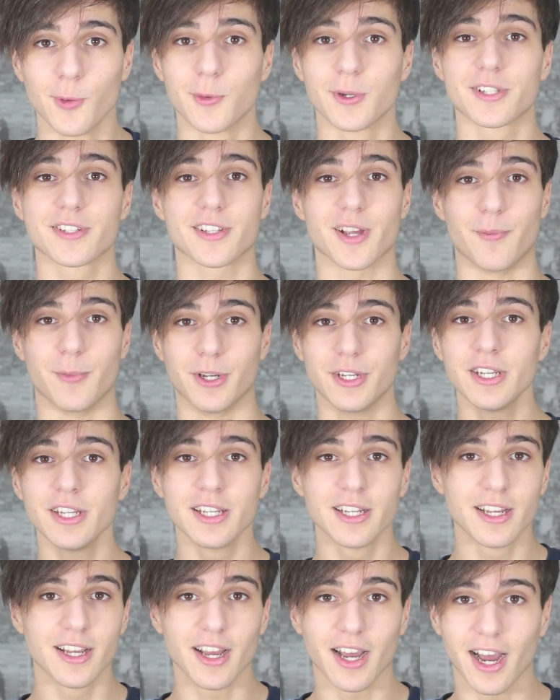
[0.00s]
with
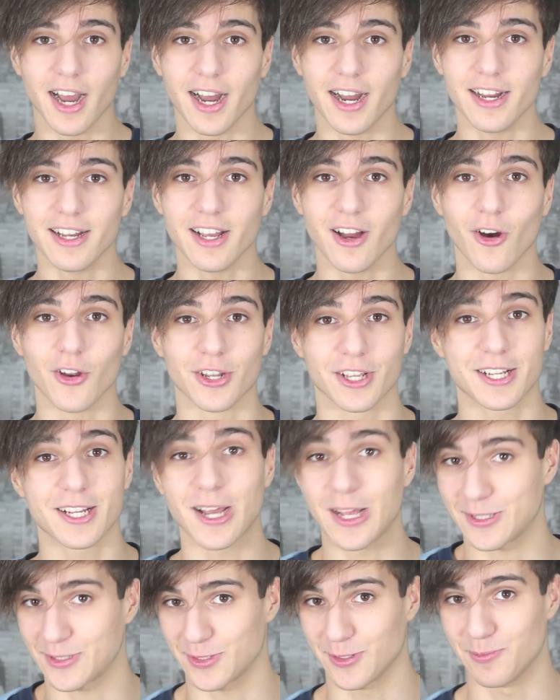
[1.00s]
someone uh, on a
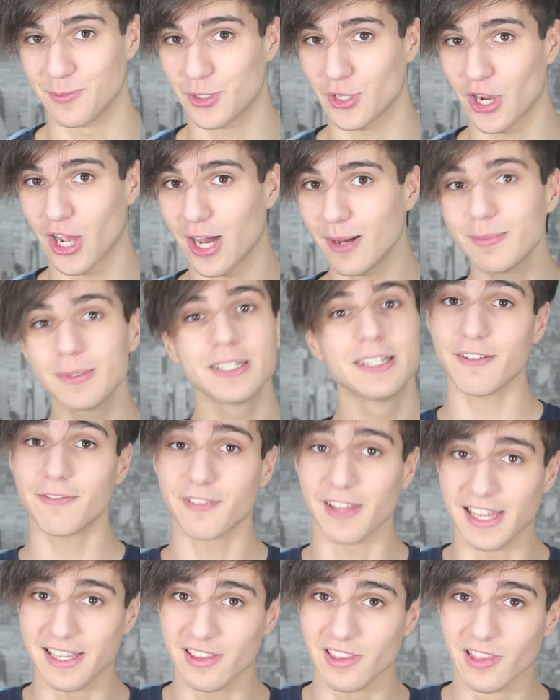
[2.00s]
custom job.
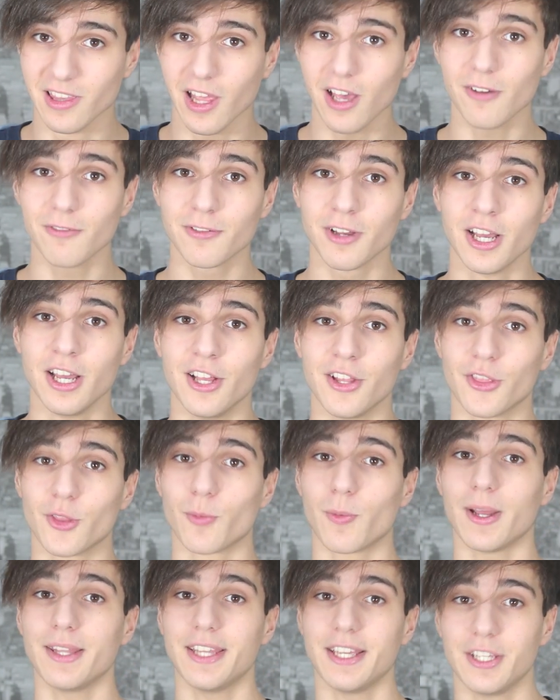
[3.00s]
If they love
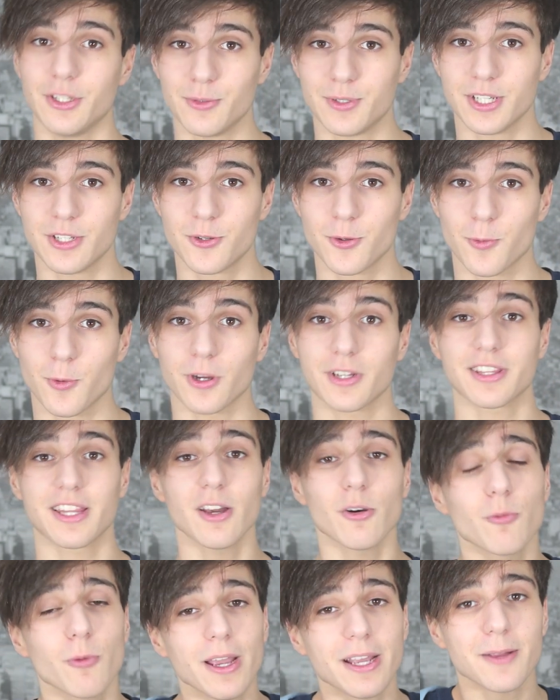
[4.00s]
the way that you did your work,
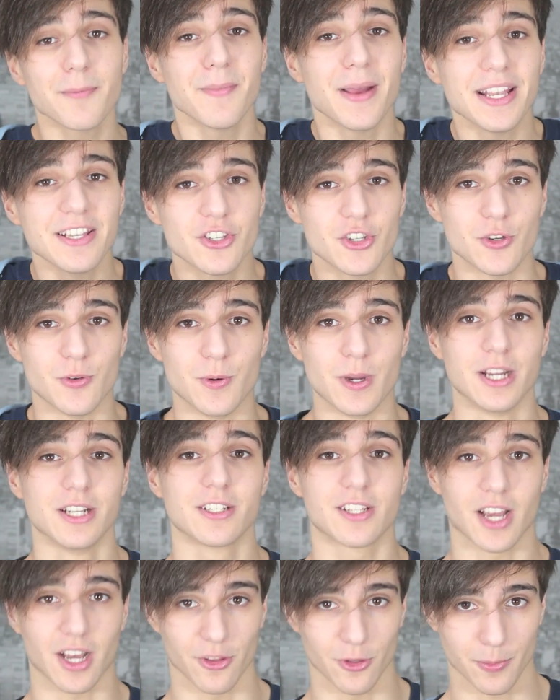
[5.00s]
they'll recommend you
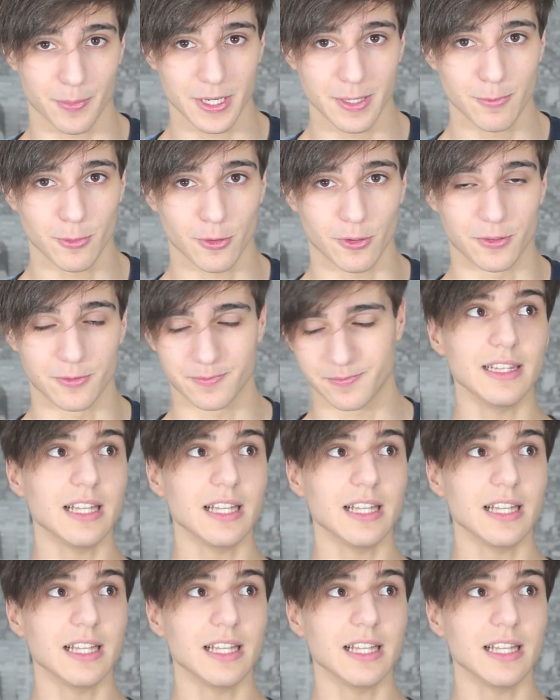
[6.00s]
to other people.